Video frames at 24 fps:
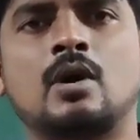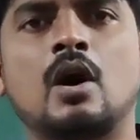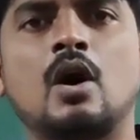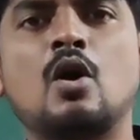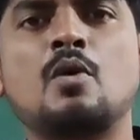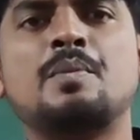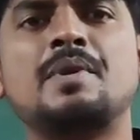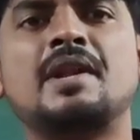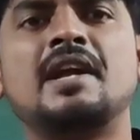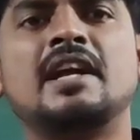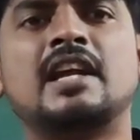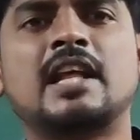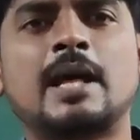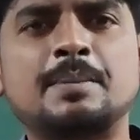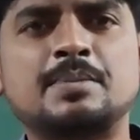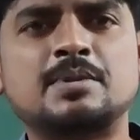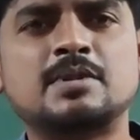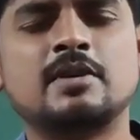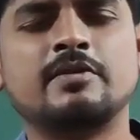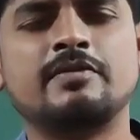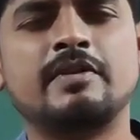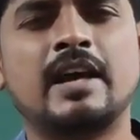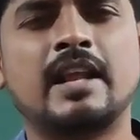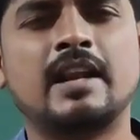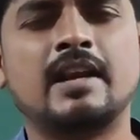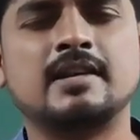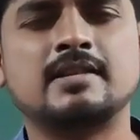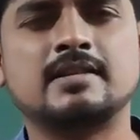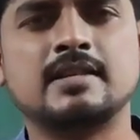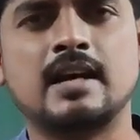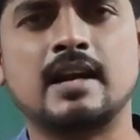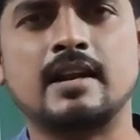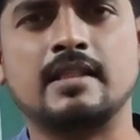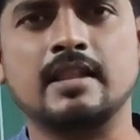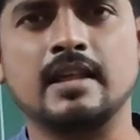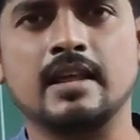how many types of
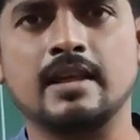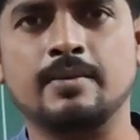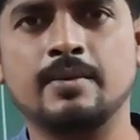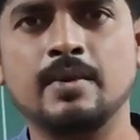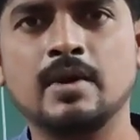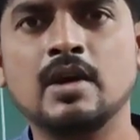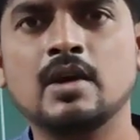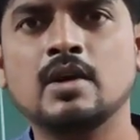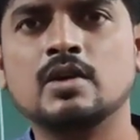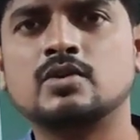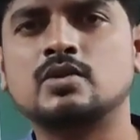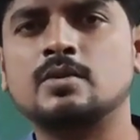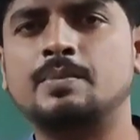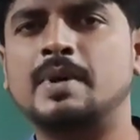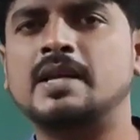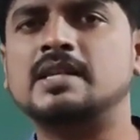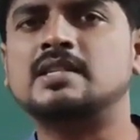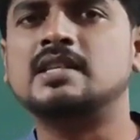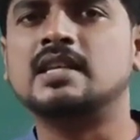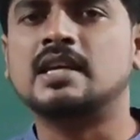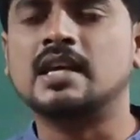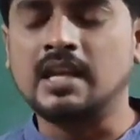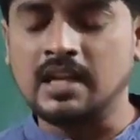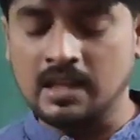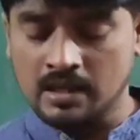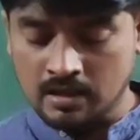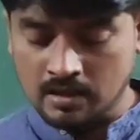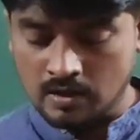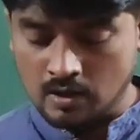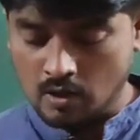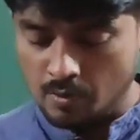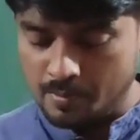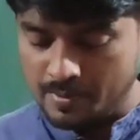errors are there? So basically,